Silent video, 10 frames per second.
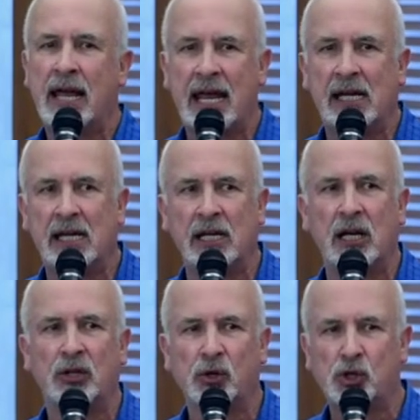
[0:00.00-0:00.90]
any
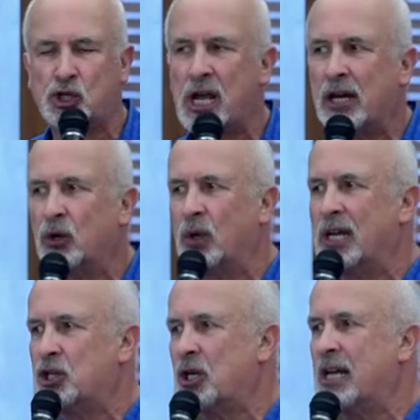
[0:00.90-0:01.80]
other
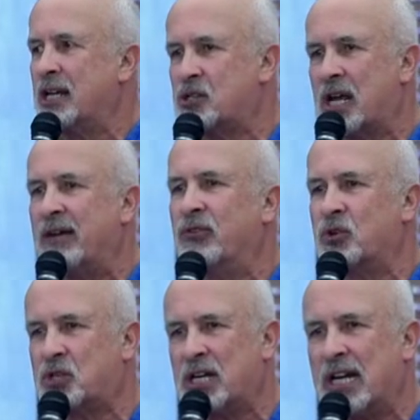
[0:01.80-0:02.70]
generation has ever
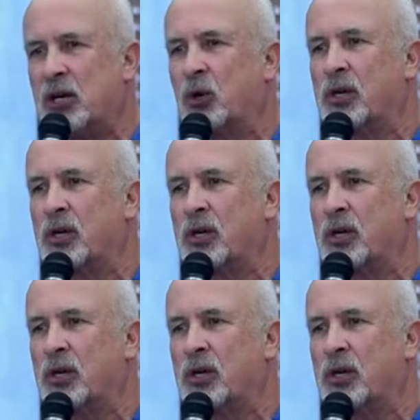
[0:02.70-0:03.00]
seen